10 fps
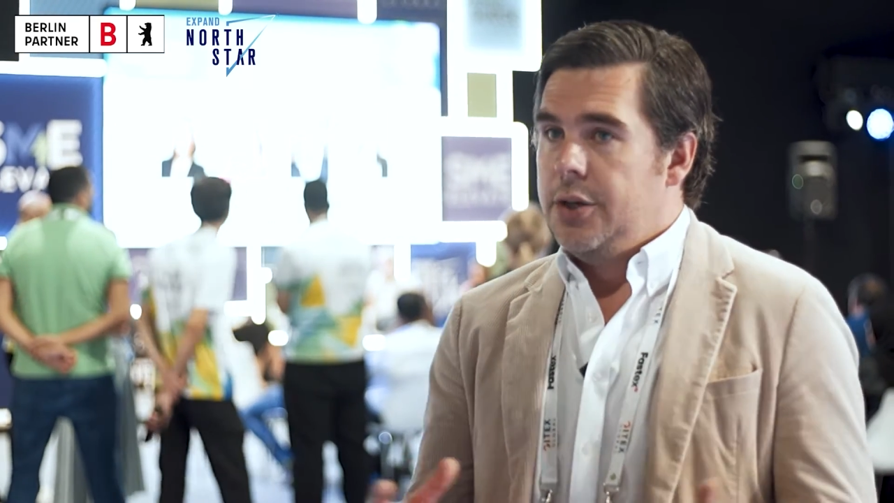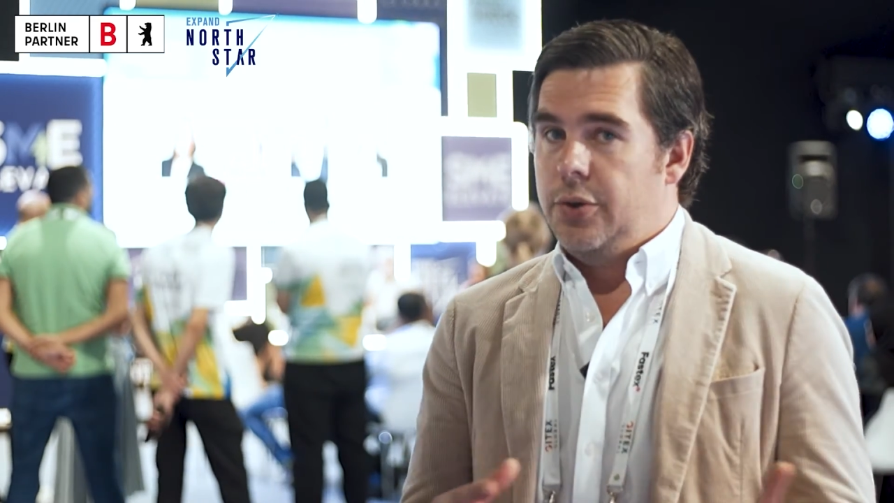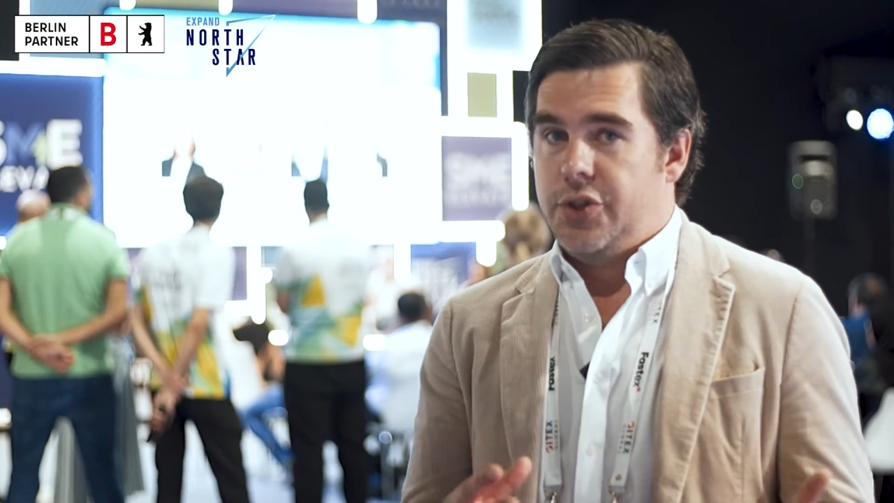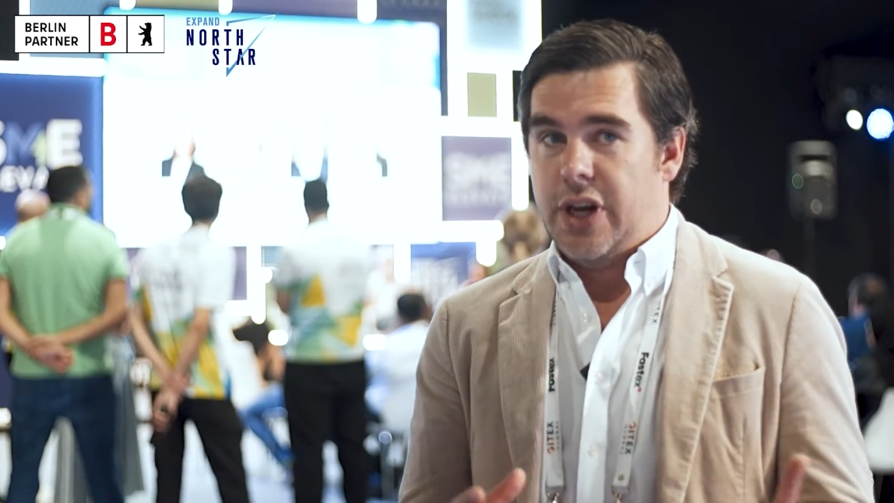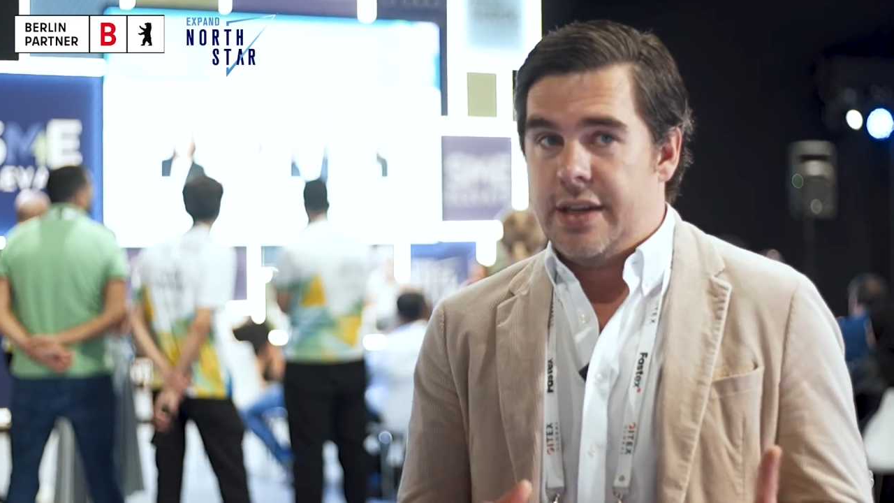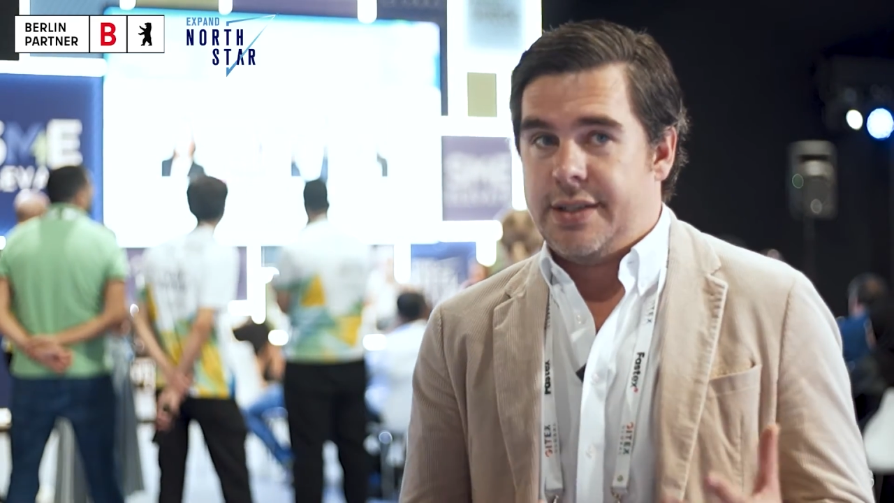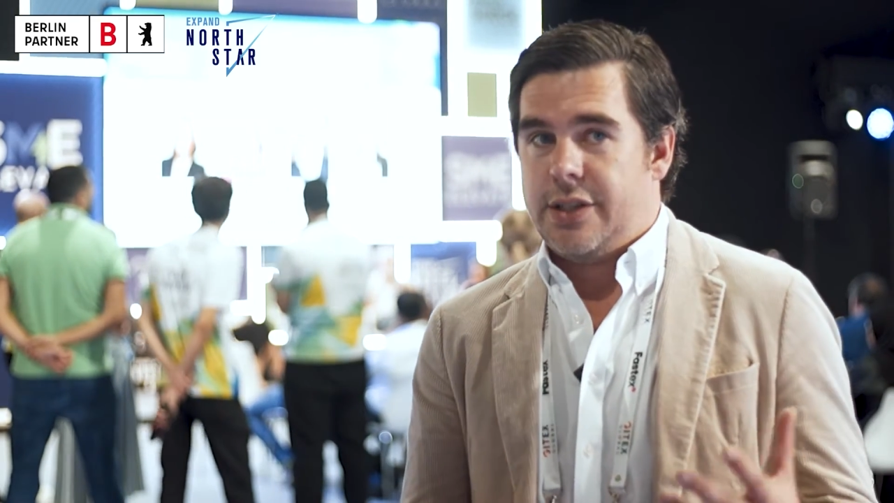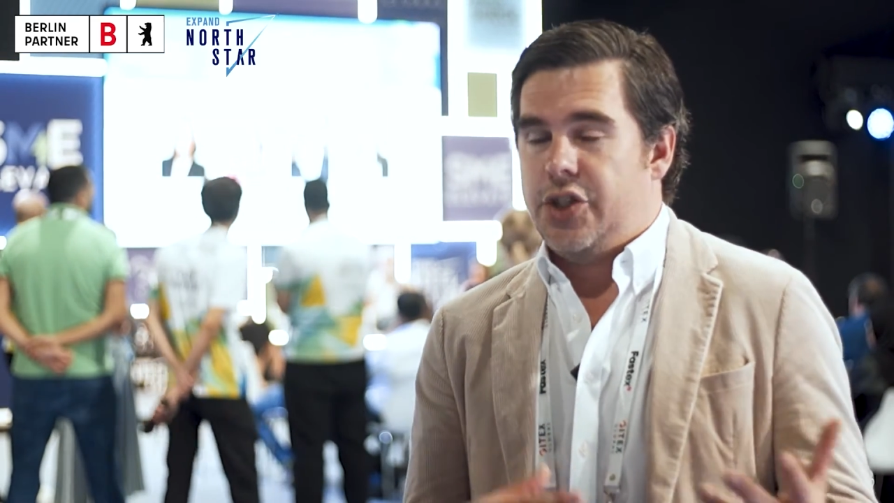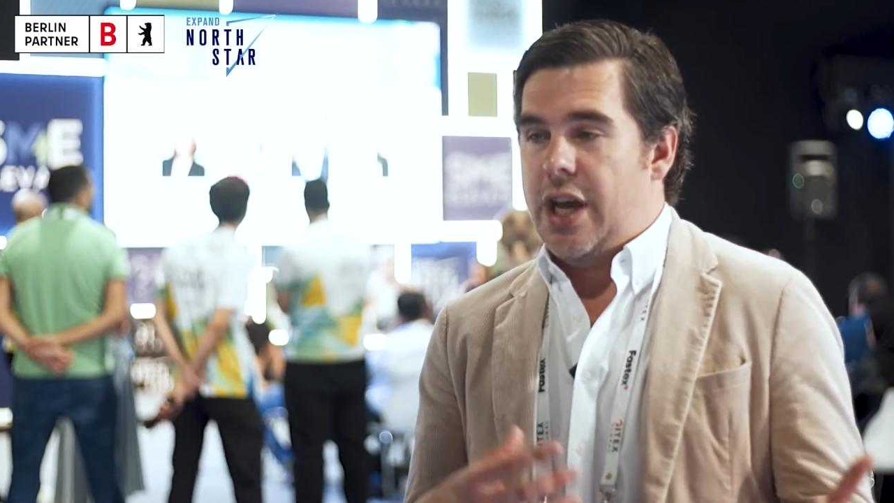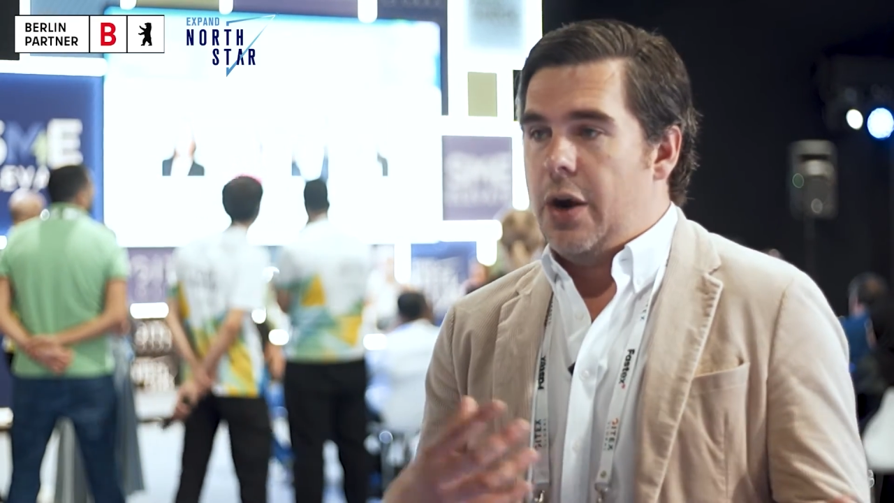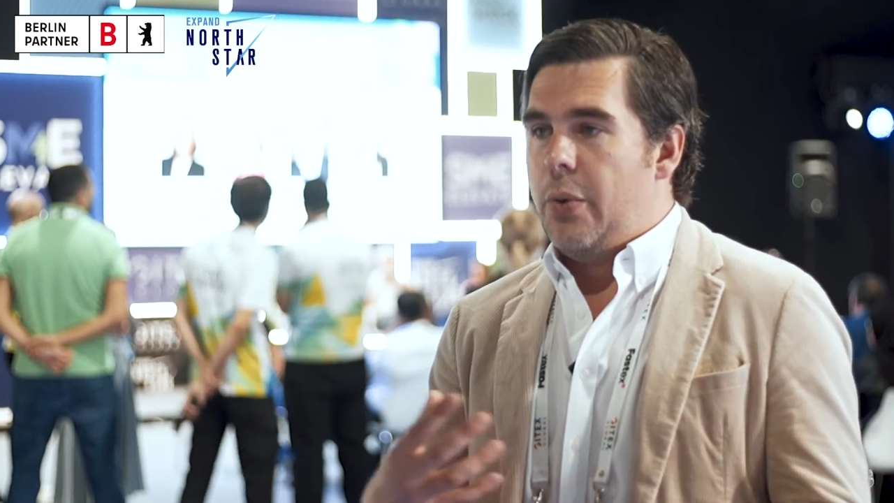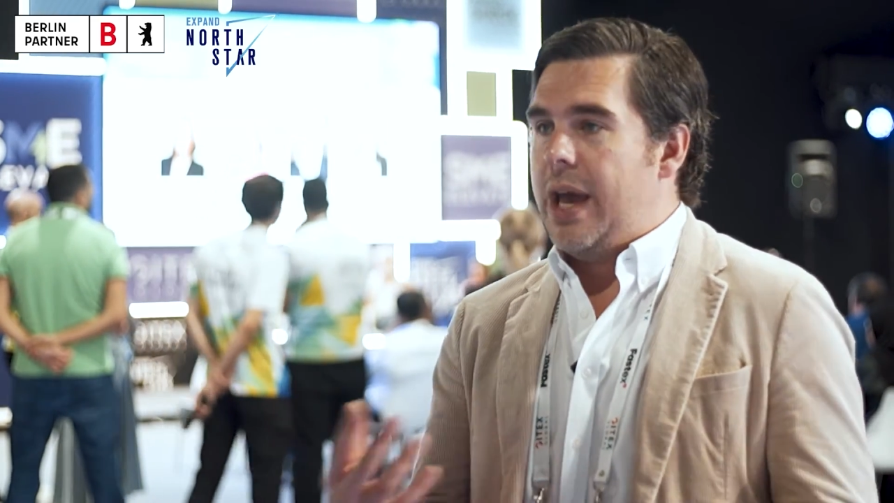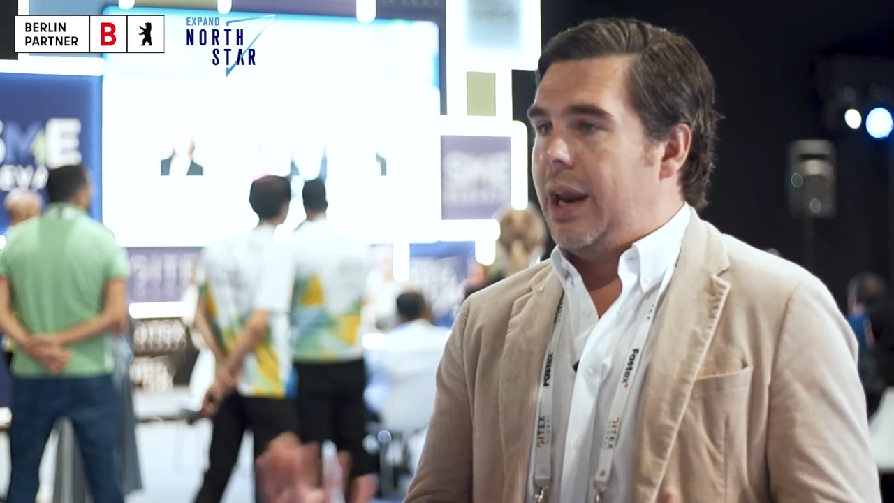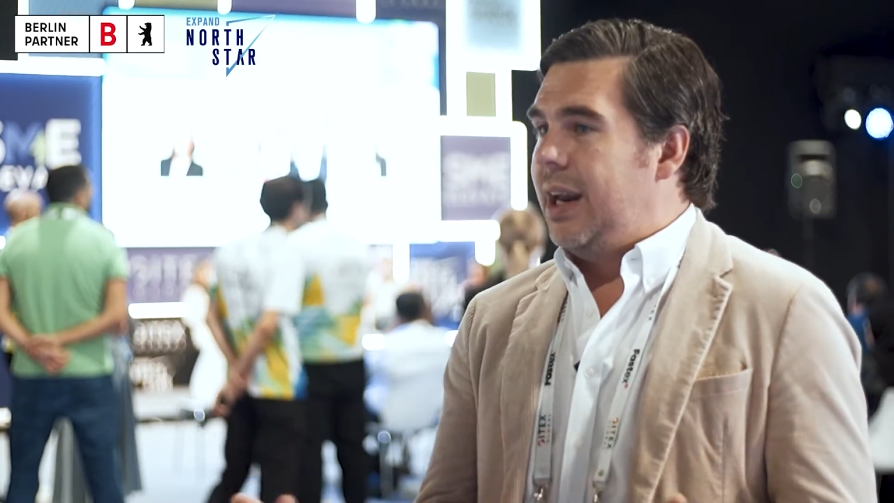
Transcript: to just generate